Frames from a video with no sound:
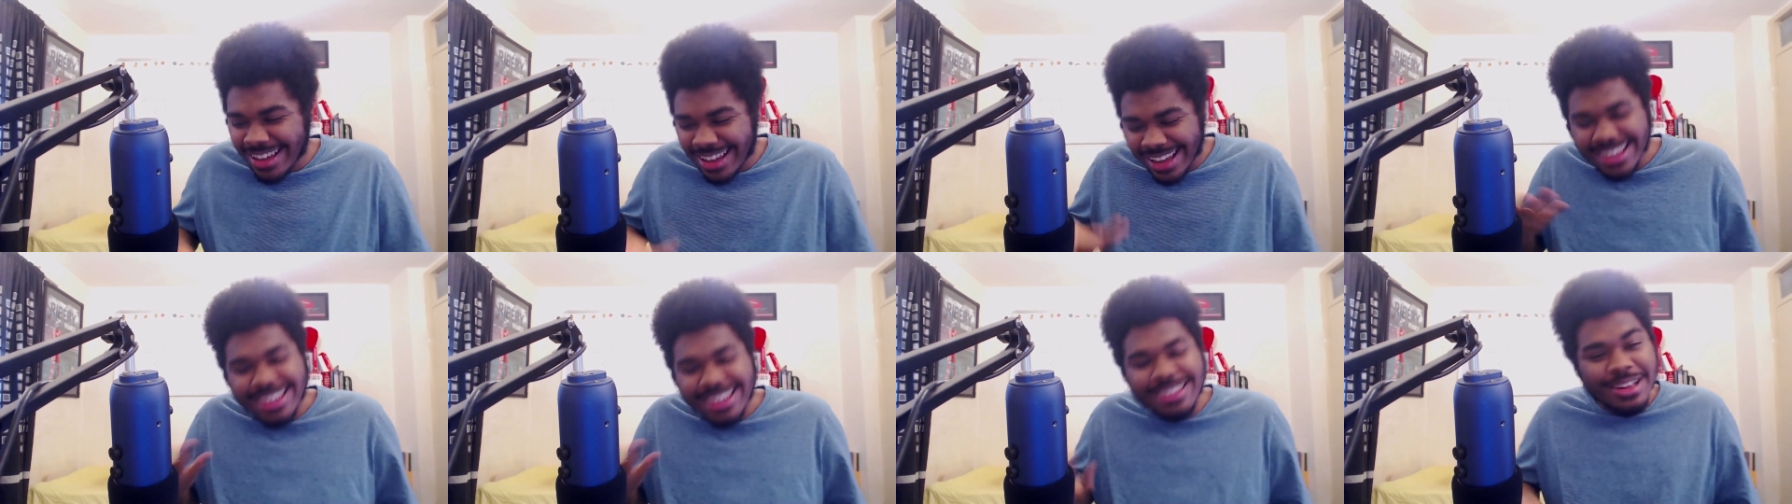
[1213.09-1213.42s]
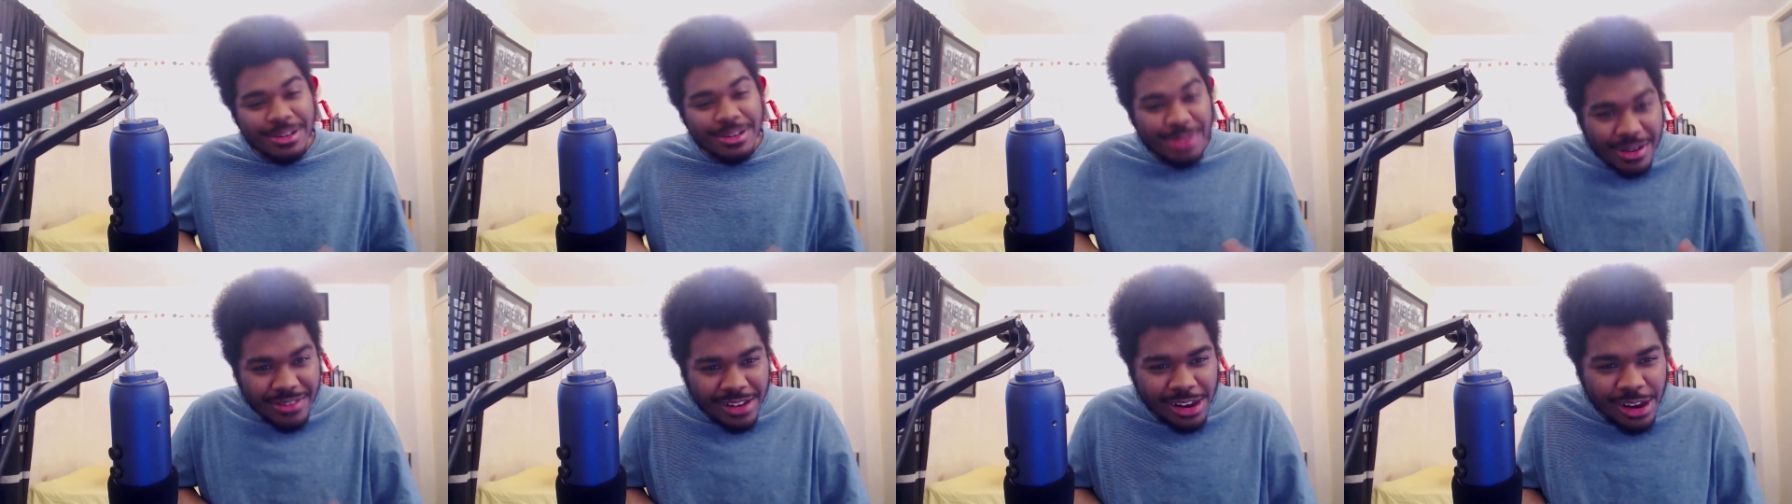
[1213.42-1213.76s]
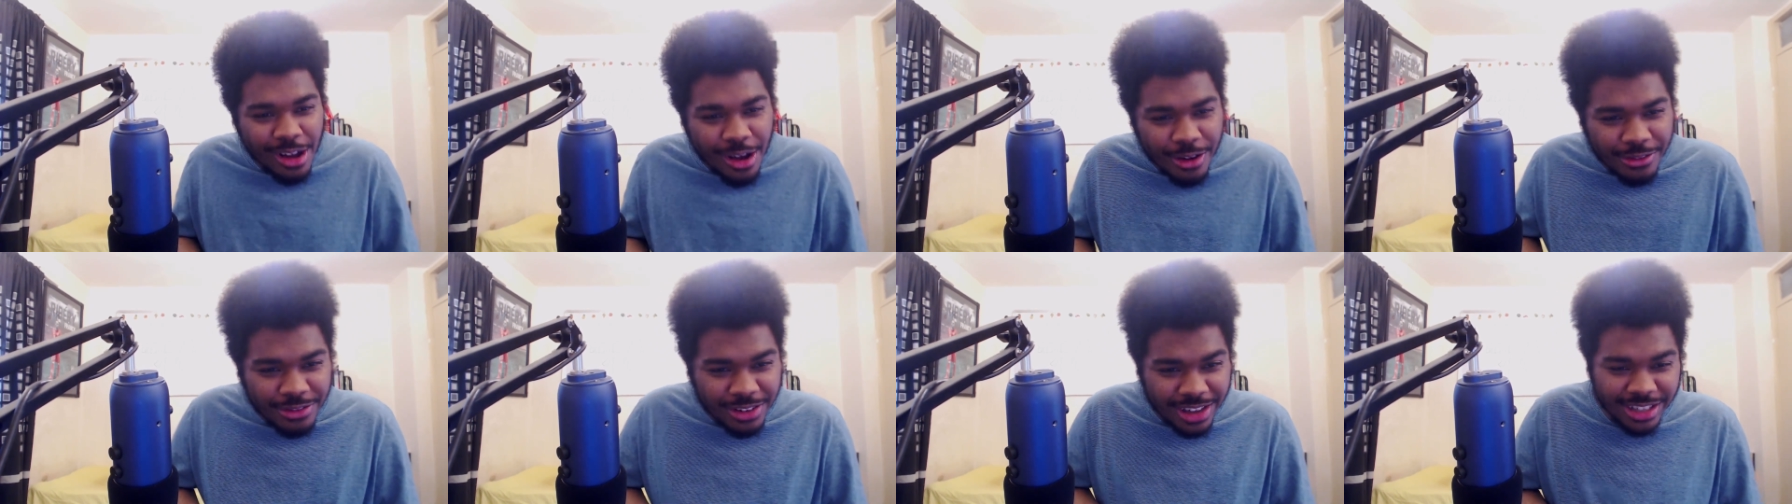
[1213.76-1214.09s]
You have a
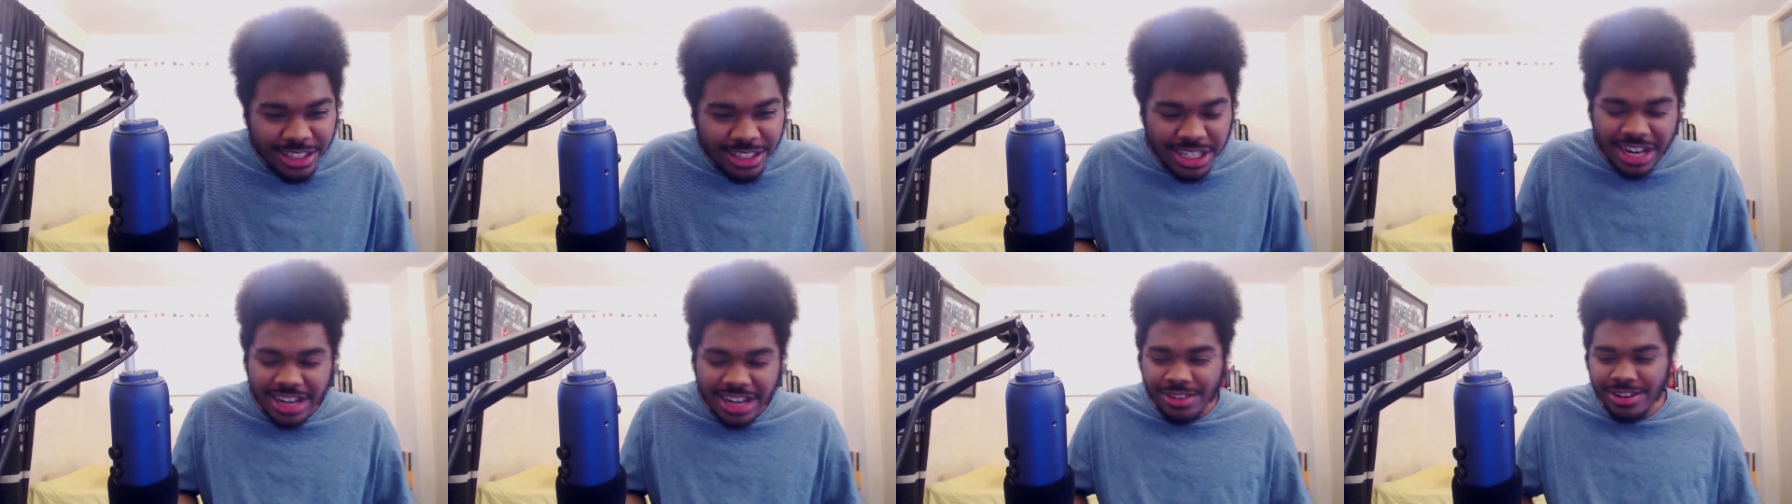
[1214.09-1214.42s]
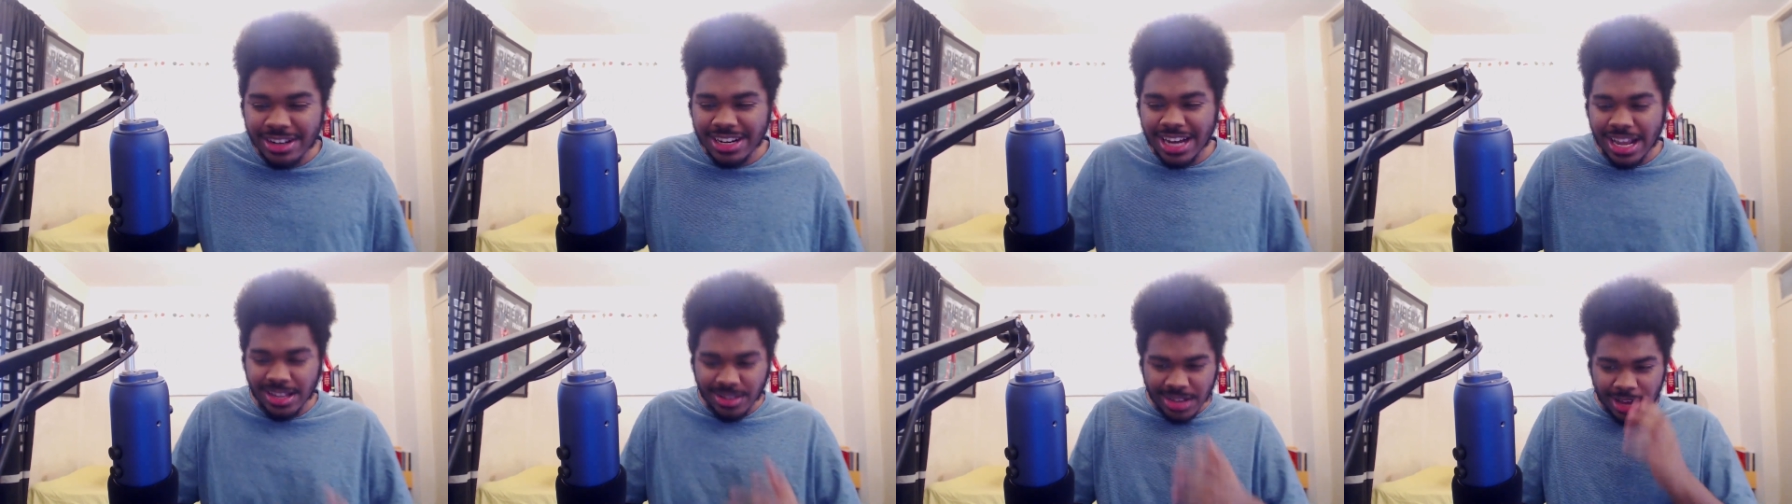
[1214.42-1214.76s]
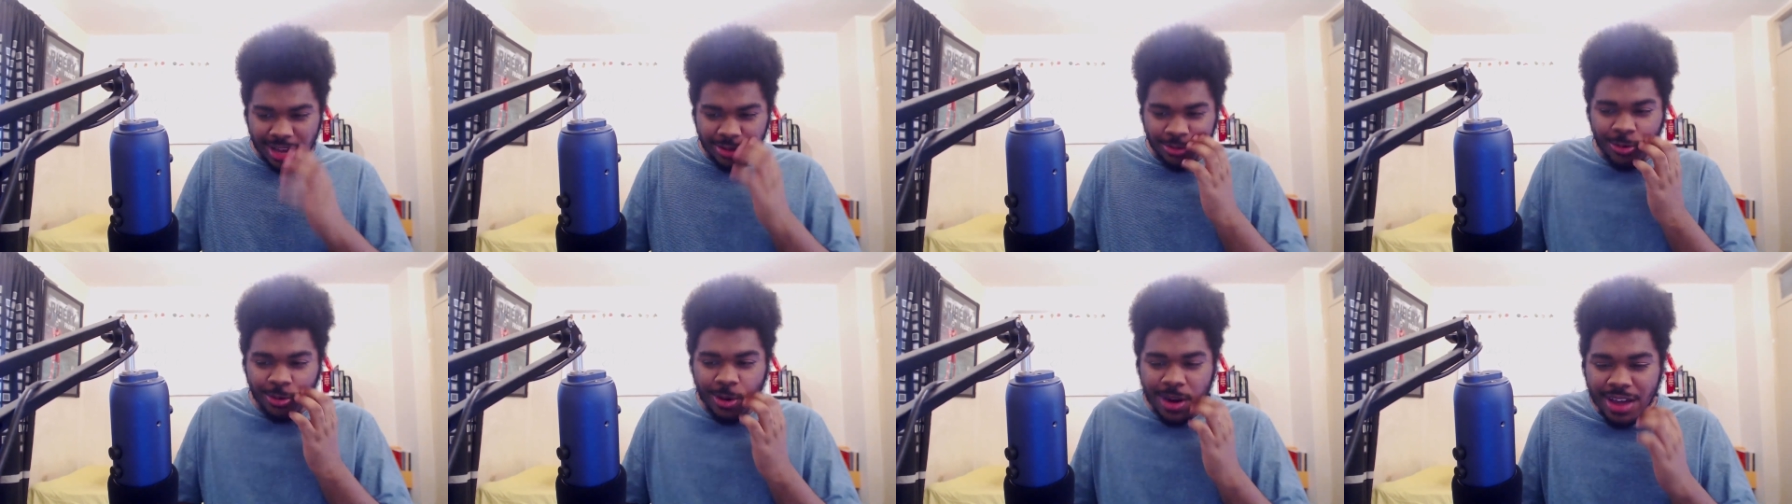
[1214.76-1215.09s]
lot of like generic names.
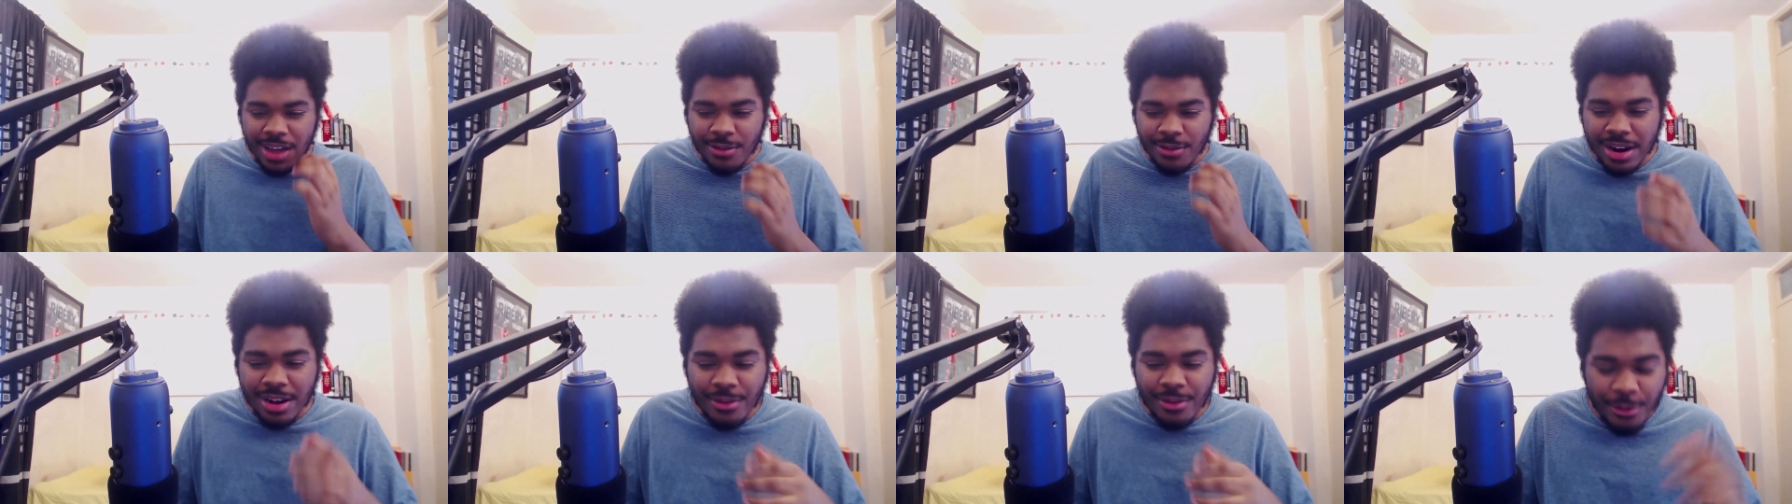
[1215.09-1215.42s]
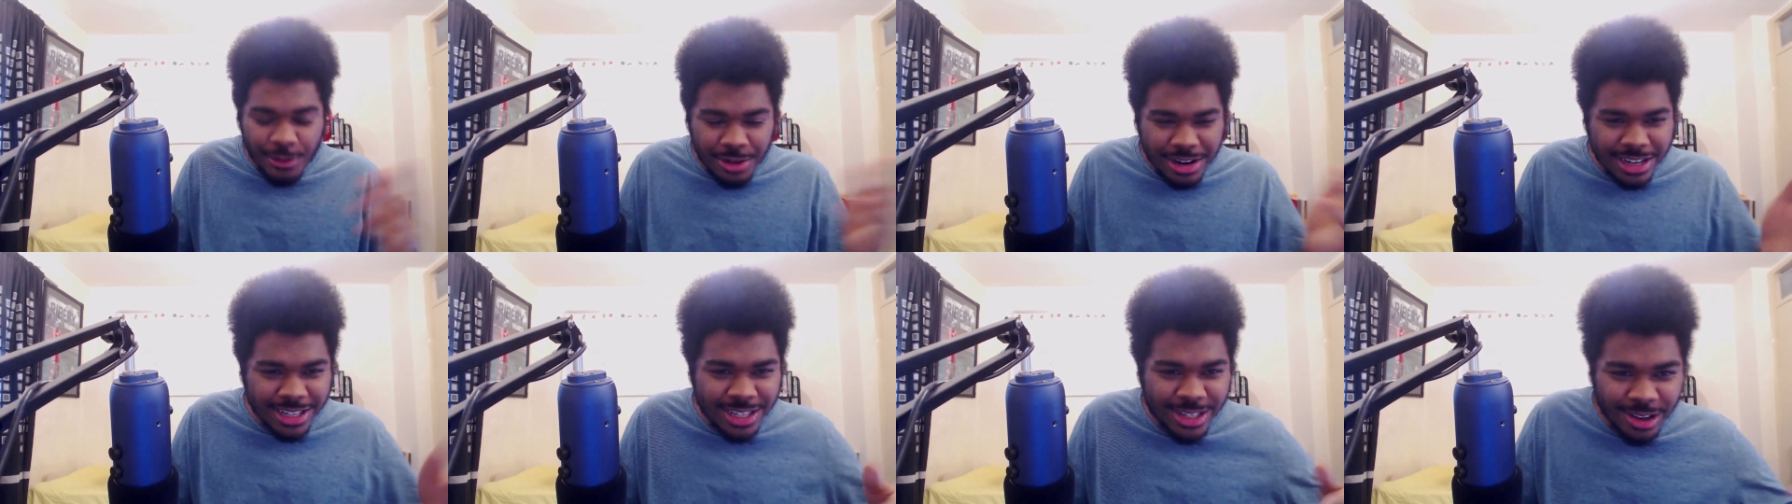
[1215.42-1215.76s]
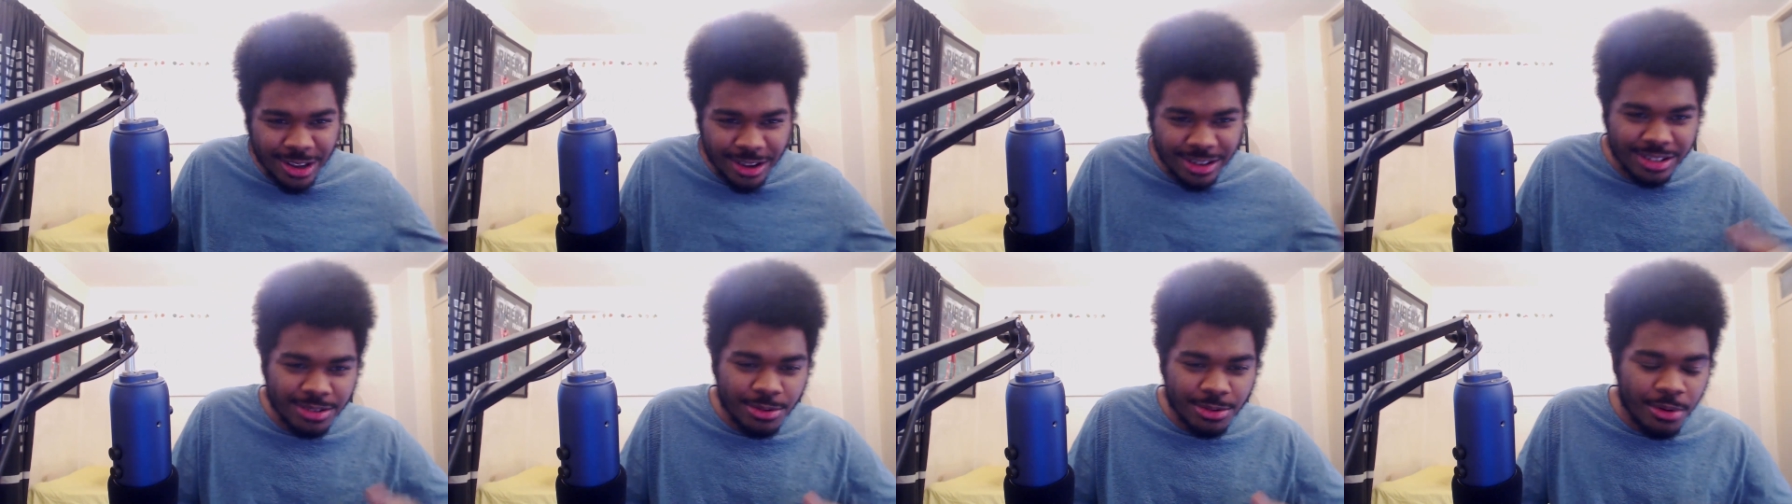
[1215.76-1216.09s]
Like whenever we discuss,